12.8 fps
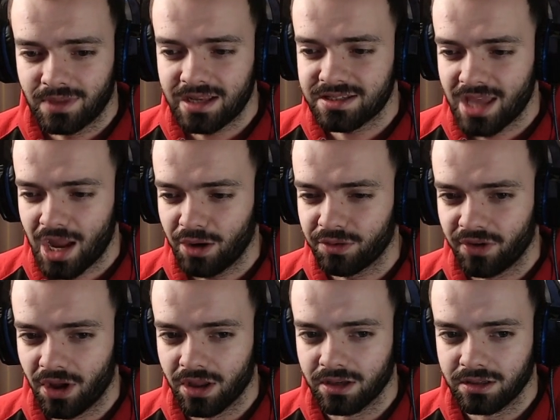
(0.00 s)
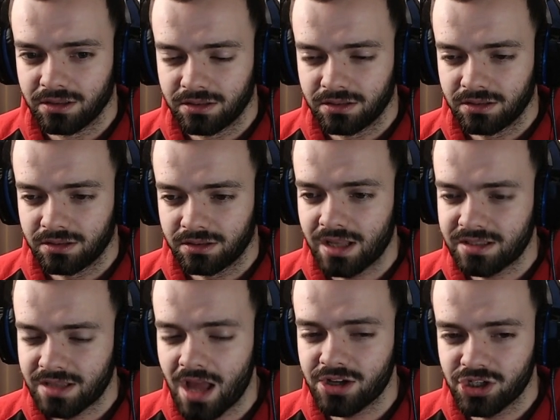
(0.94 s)
That's terrifying.
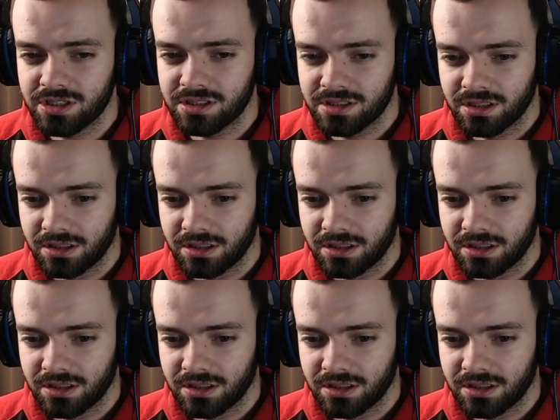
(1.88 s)
That's actually...